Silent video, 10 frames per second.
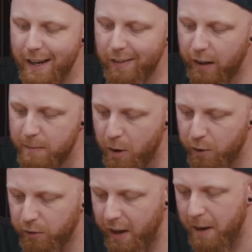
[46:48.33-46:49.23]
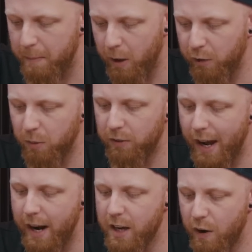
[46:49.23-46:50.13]
Easterling models gain +1
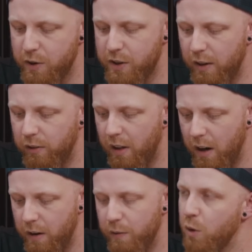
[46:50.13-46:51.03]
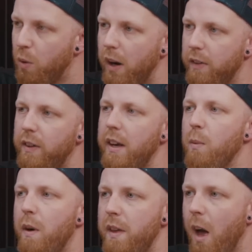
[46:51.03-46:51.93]
to any courage test they're required to
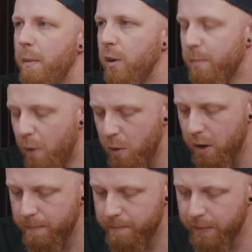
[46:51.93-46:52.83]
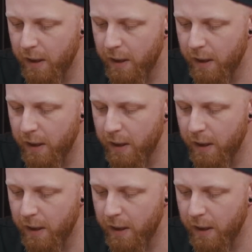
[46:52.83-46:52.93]
take when the army is broken.